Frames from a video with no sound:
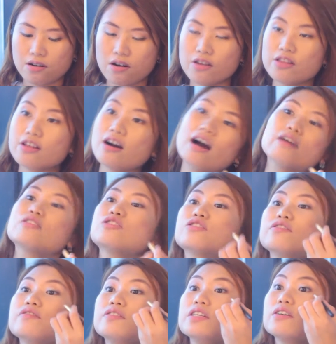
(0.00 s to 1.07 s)
on the outer
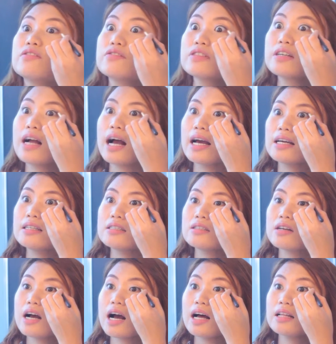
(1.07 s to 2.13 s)
V of your eyes,
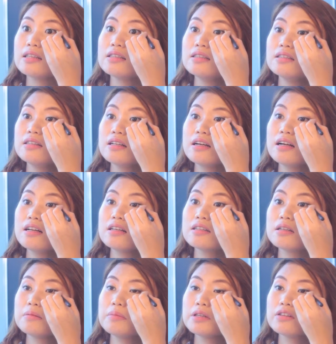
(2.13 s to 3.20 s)
you add a
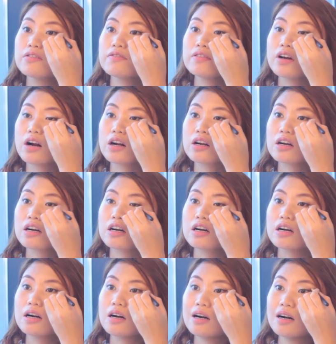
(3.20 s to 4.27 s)
little bit of
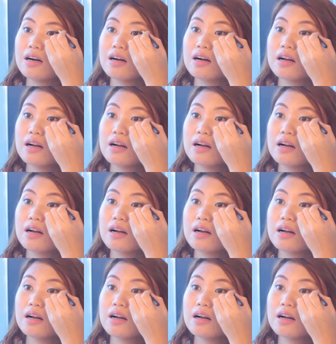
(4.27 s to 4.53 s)
darker